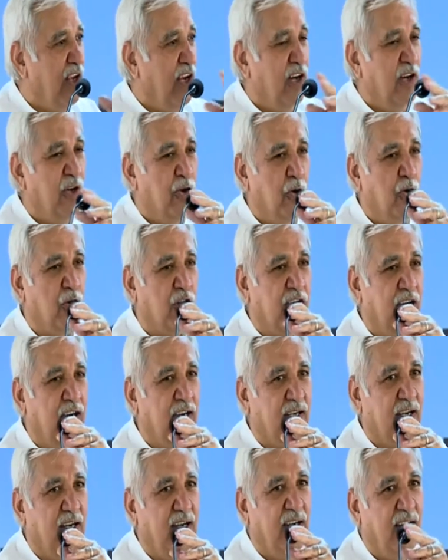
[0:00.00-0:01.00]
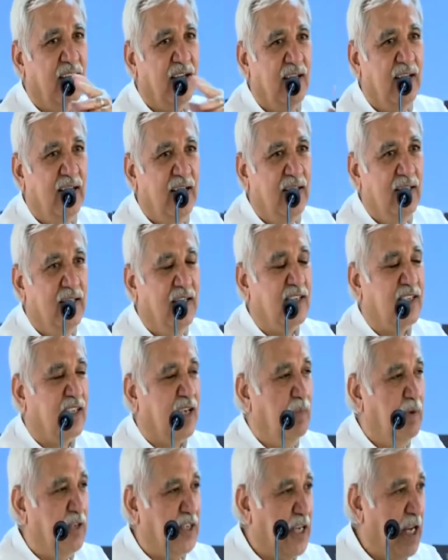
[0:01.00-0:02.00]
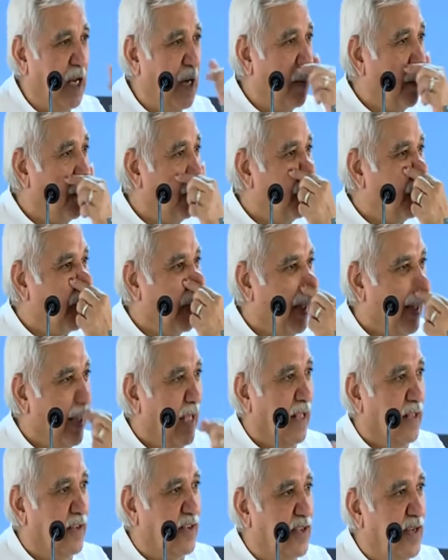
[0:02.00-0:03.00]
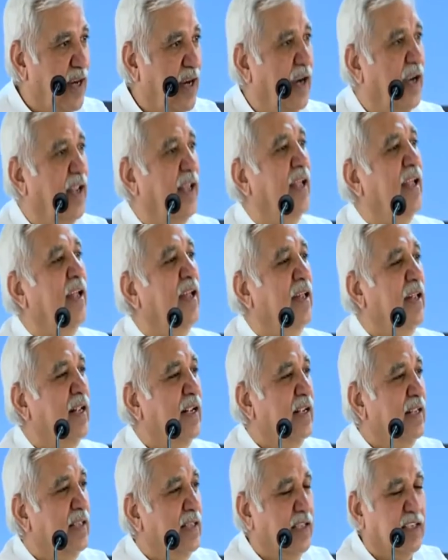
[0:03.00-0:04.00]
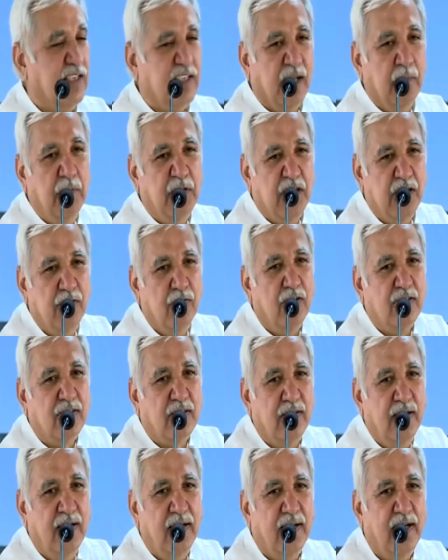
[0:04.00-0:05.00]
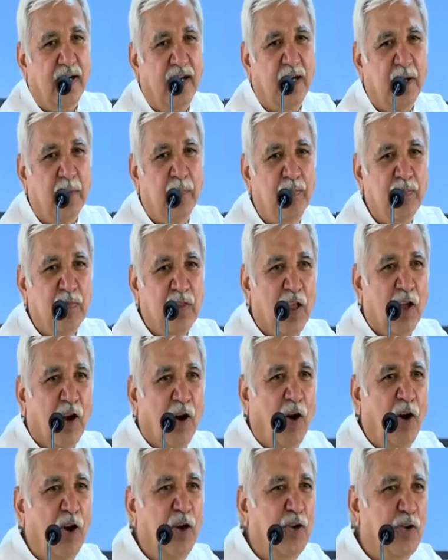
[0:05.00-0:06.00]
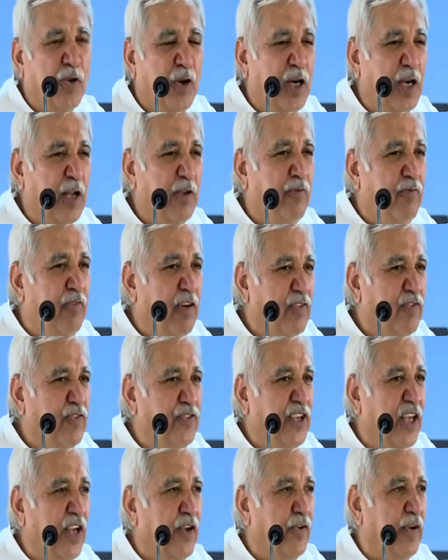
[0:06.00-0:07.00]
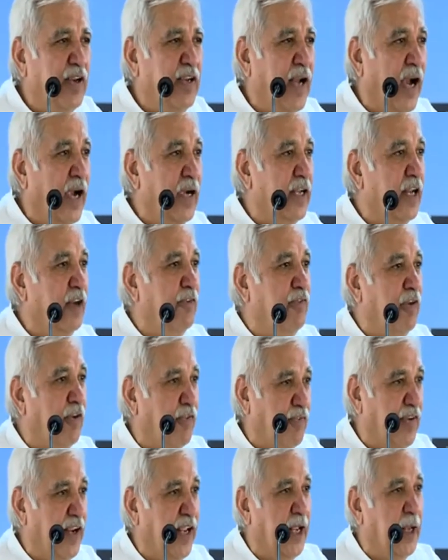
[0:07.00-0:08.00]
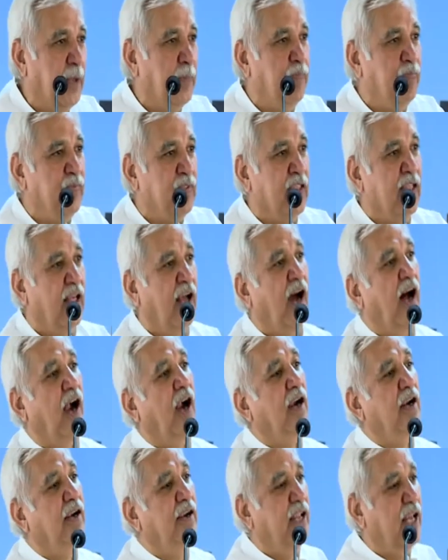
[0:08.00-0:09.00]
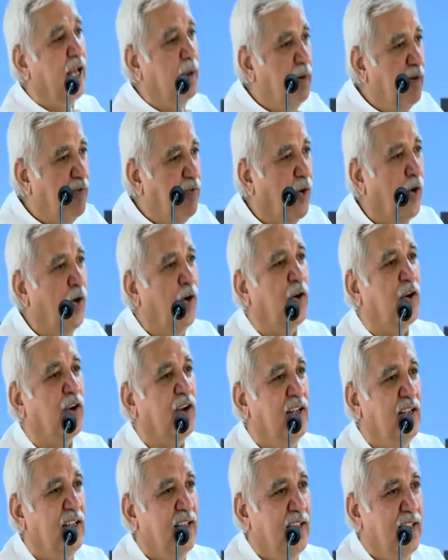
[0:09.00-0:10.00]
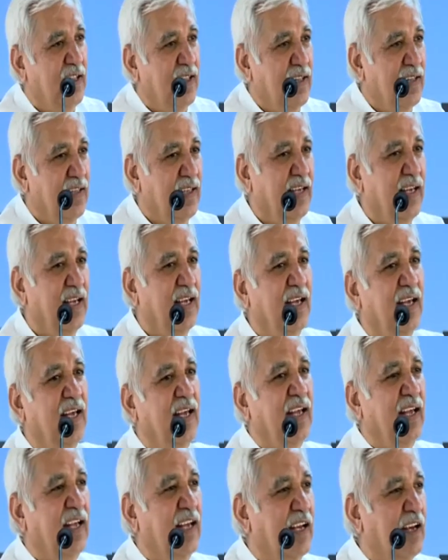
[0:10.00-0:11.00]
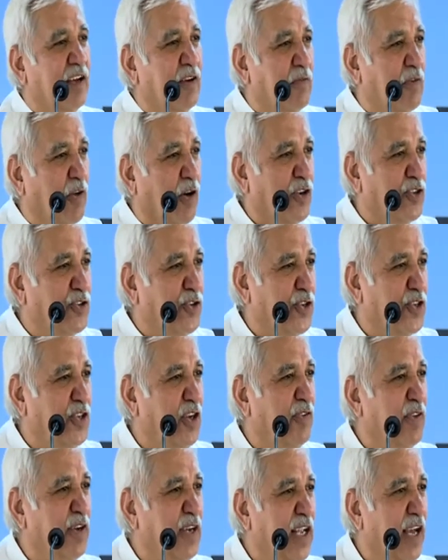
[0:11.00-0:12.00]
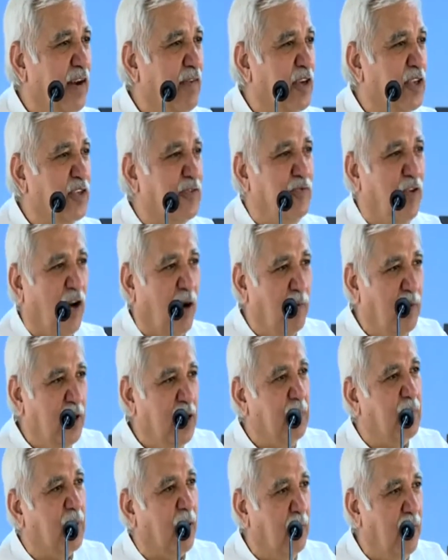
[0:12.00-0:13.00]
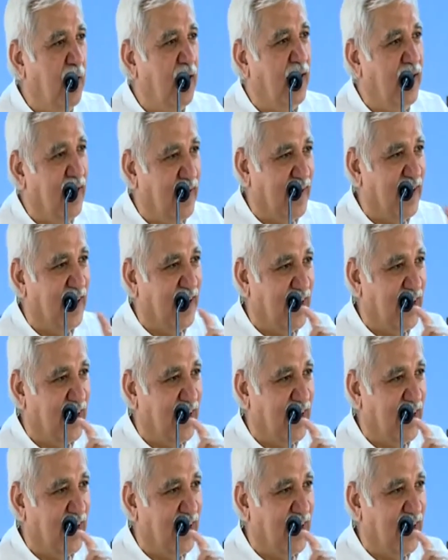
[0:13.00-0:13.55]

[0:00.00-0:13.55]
who created this commission. Incidentally, this commission was created on 25th January 1950, a day before the Constitution of India was formally promulgated.